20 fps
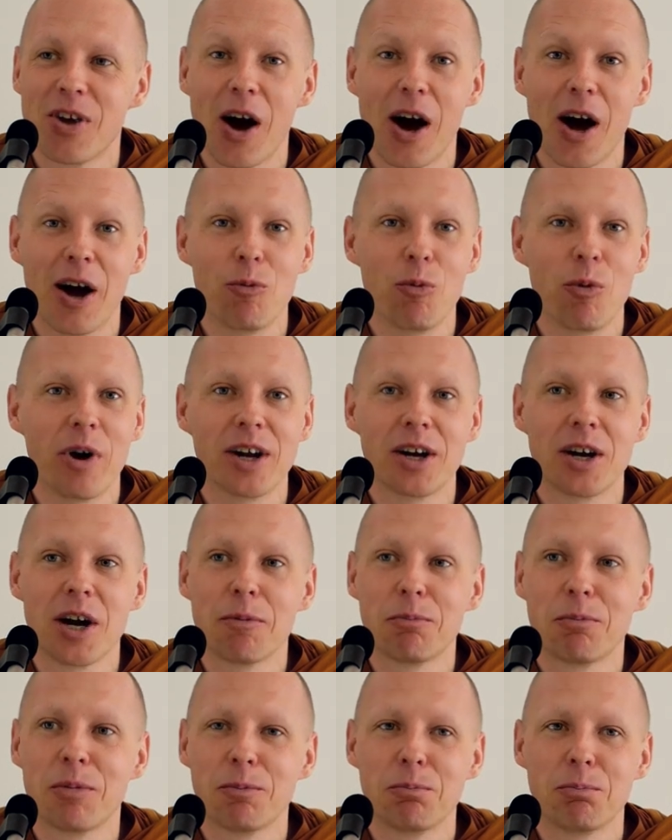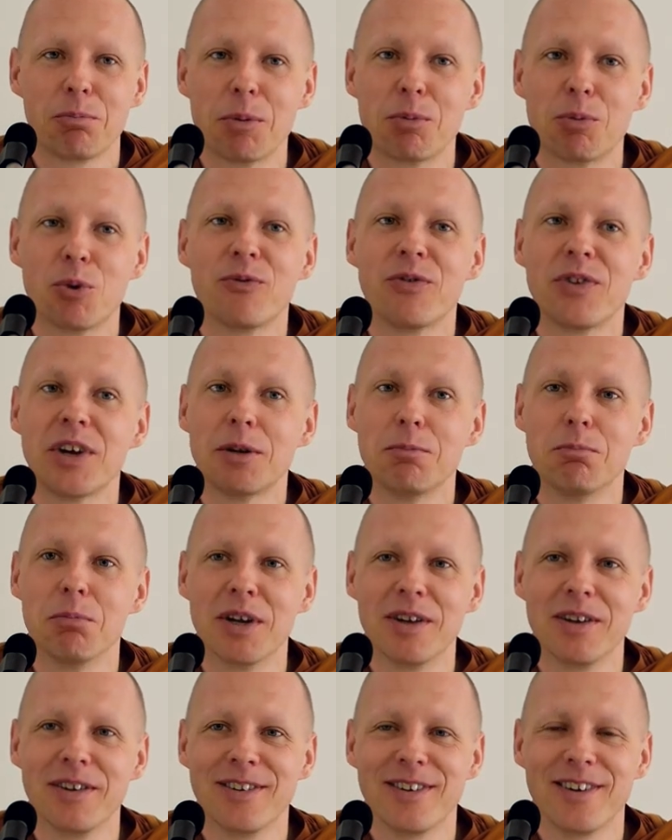I wake up, people feed
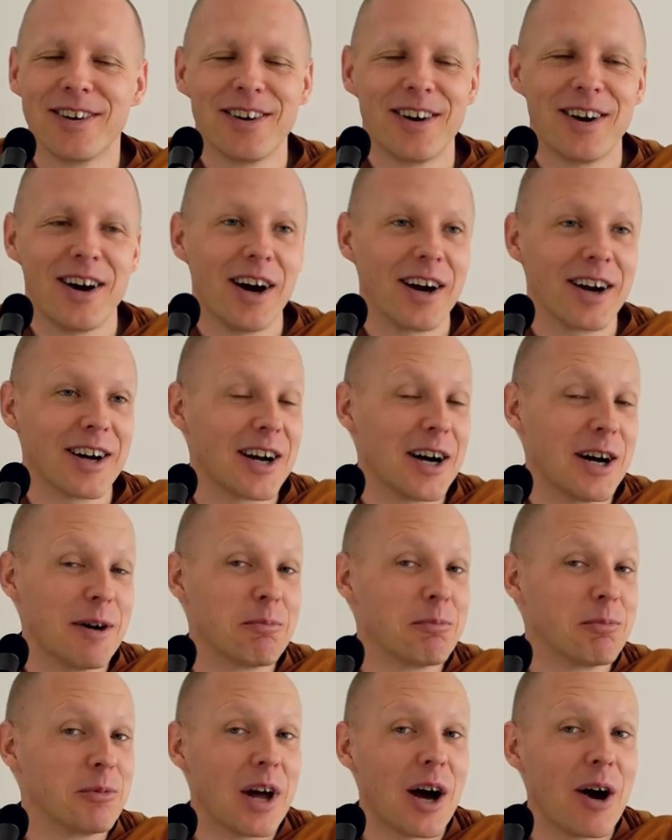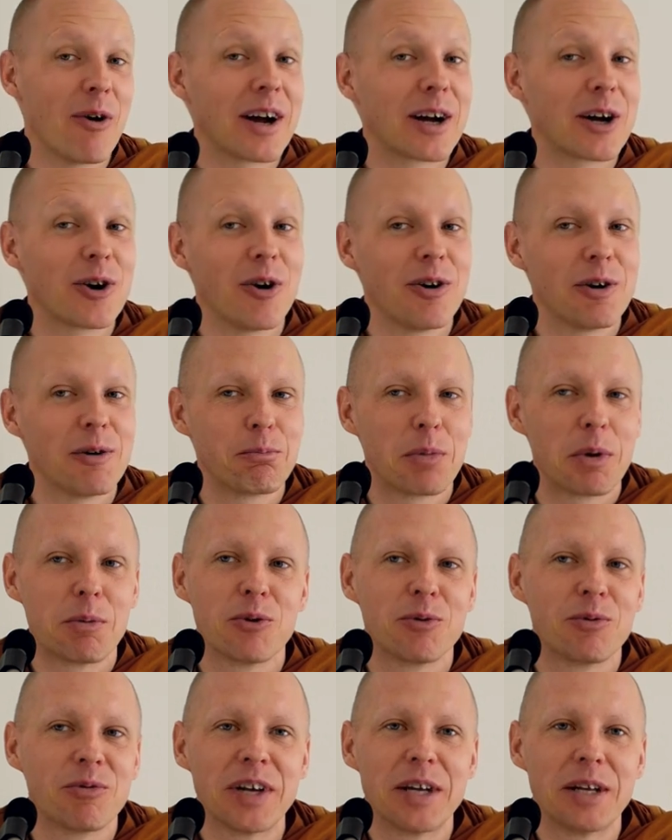me. I come, now I go and
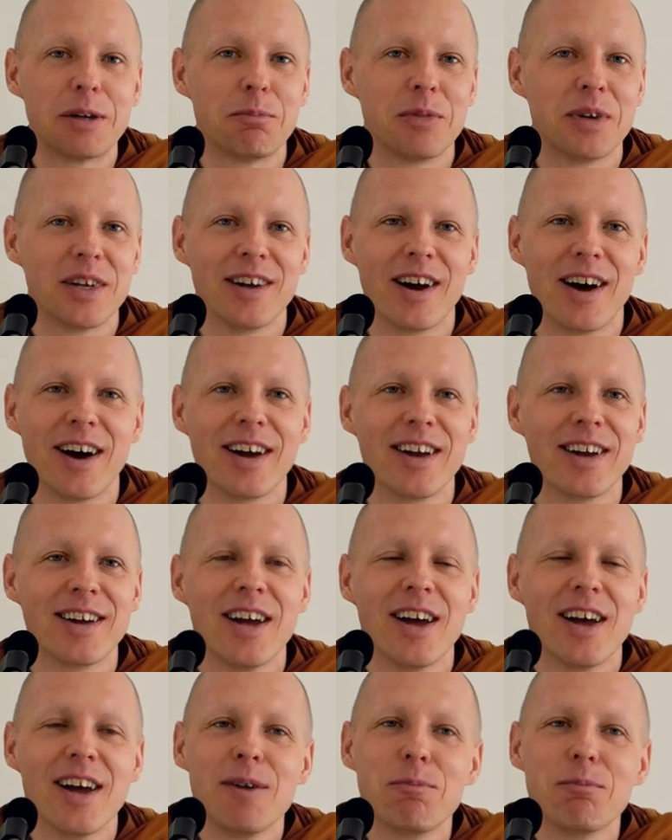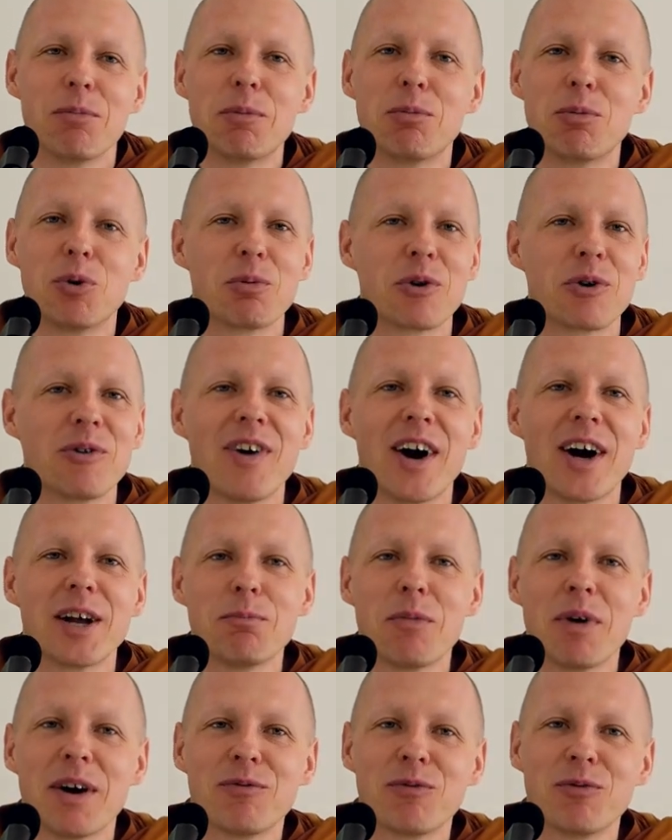people feed me. I, people
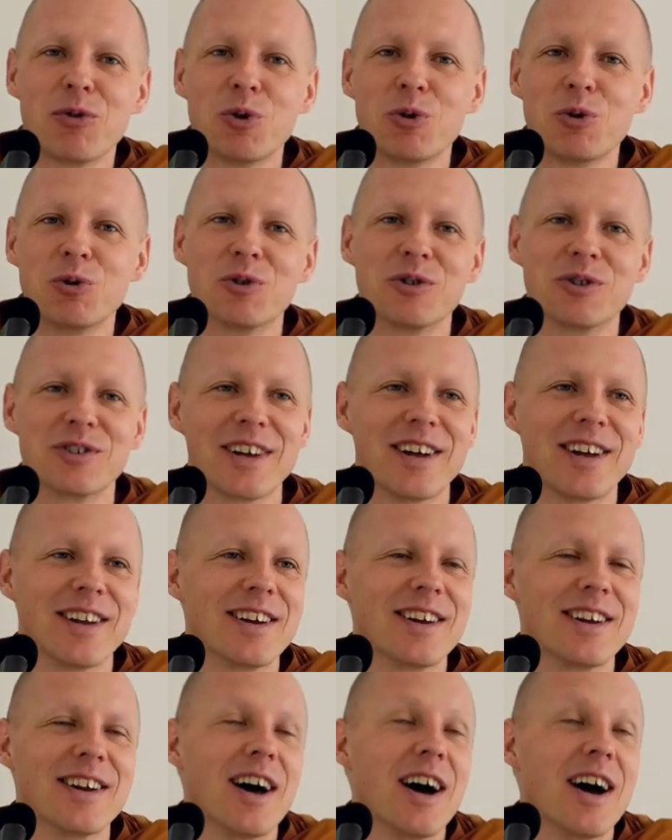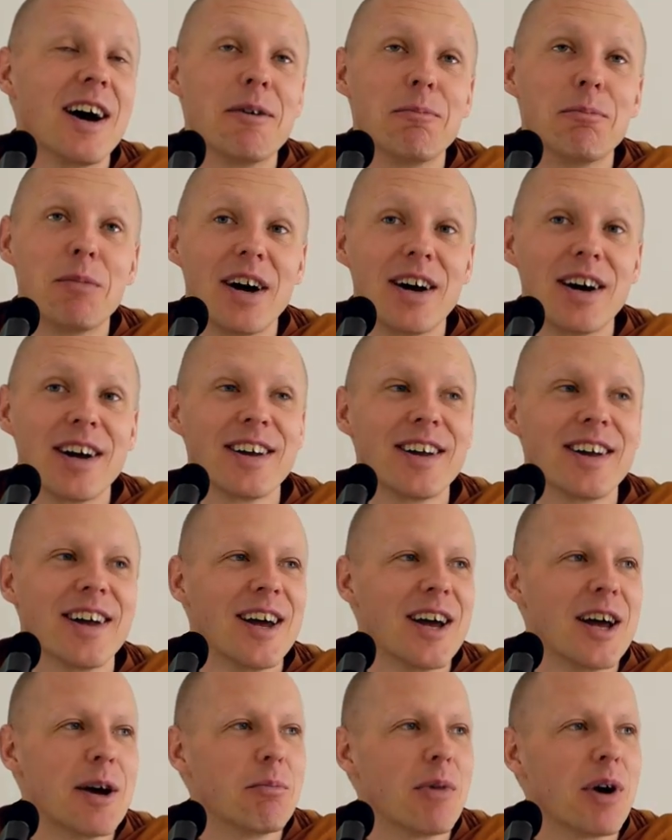provide my food and uh, my
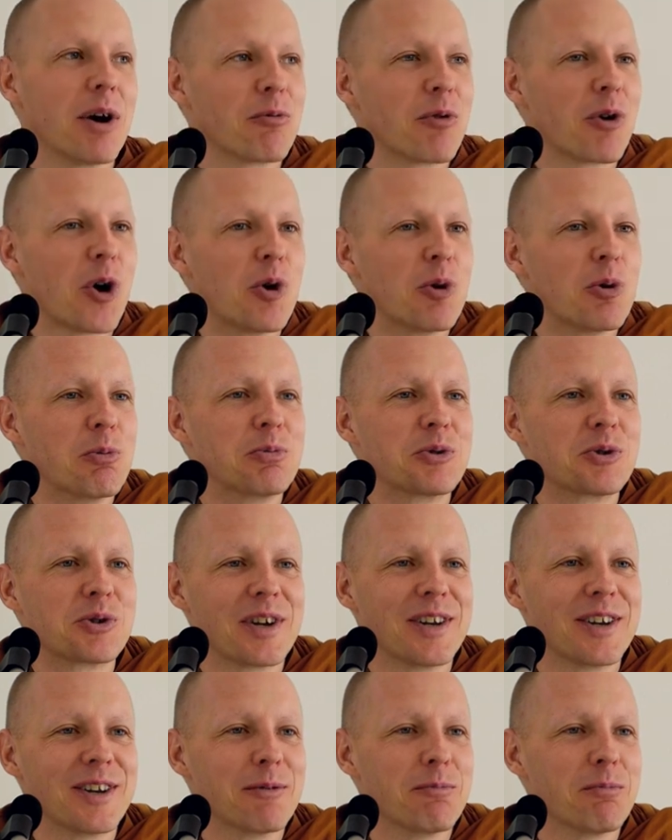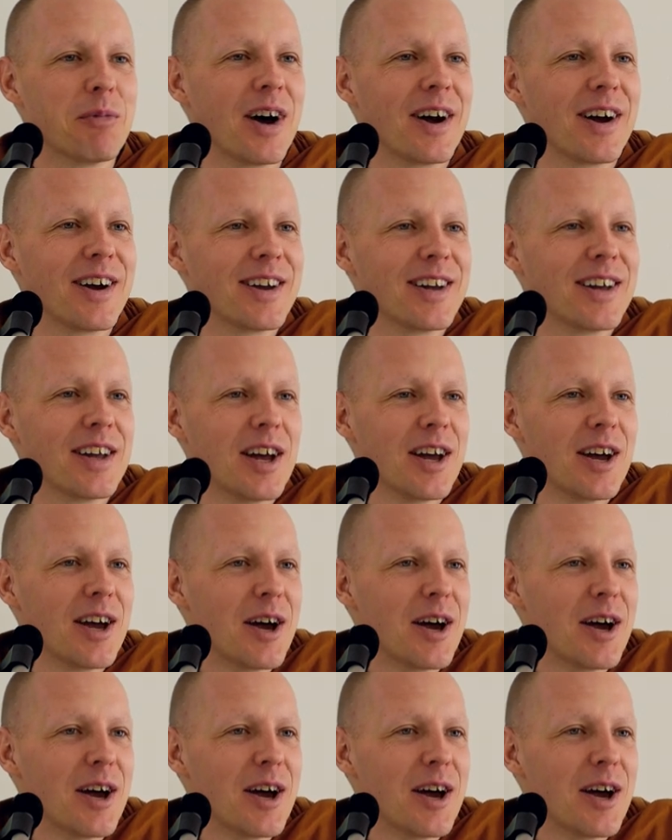my robes and my